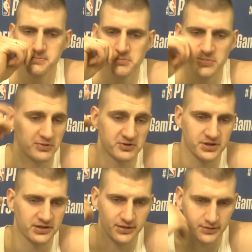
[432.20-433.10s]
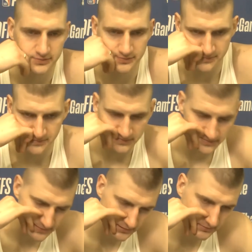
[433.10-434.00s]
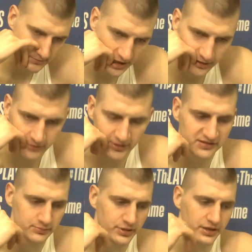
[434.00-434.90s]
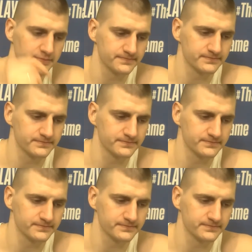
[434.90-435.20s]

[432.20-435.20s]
it was just a little aggressive play.